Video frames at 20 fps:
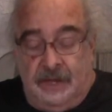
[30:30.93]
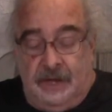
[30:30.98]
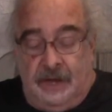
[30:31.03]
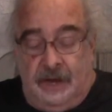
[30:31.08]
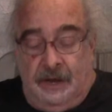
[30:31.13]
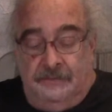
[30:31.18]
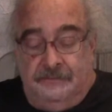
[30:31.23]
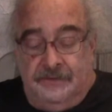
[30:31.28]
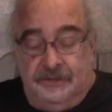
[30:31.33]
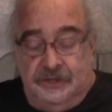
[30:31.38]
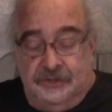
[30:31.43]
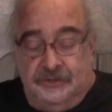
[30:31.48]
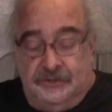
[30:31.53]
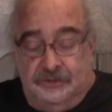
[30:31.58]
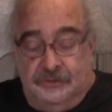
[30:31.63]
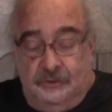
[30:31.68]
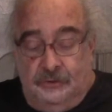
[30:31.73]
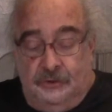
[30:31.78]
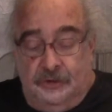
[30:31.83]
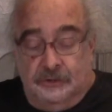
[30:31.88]
of an
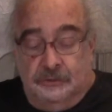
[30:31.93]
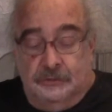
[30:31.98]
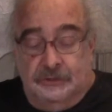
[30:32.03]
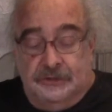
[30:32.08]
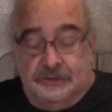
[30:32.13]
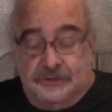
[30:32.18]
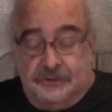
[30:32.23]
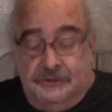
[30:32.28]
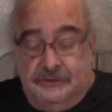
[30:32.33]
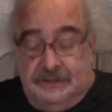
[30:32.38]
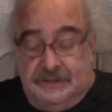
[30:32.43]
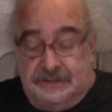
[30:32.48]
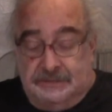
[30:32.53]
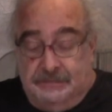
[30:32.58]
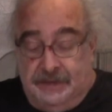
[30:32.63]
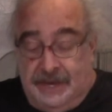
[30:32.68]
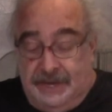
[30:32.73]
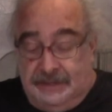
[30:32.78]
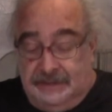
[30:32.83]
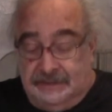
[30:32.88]
auto insurance
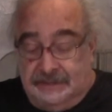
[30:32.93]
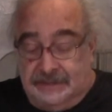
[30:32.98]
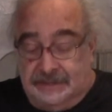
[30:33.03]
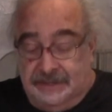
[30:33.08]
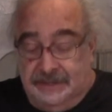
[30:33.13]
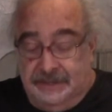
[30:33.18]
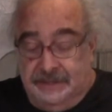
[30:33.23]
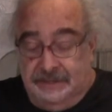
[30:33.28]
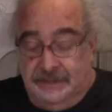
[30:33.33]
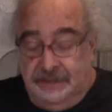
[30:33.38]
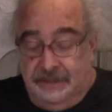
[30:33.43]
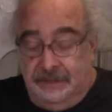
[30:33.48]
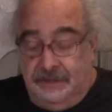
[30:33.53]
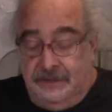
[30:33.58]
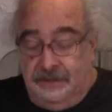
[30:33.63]
policy